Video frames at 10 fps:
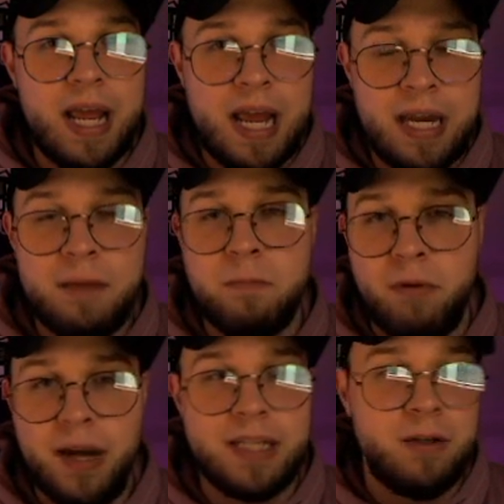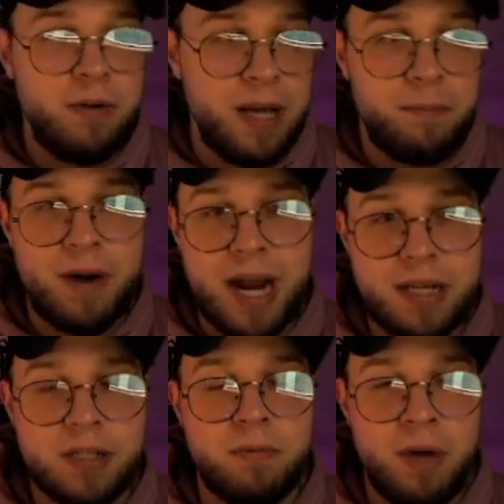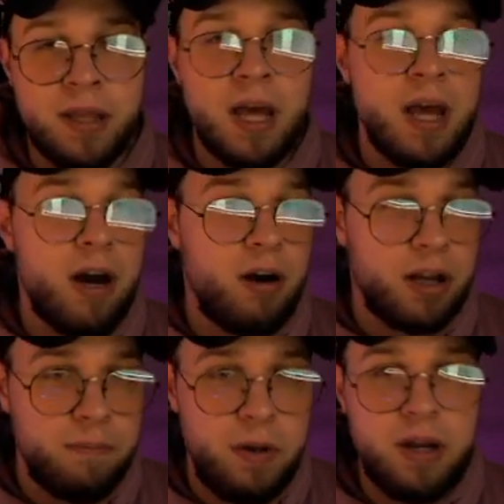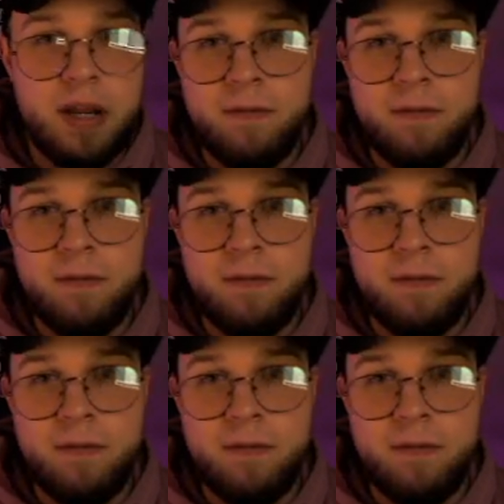any point to get practice with our community.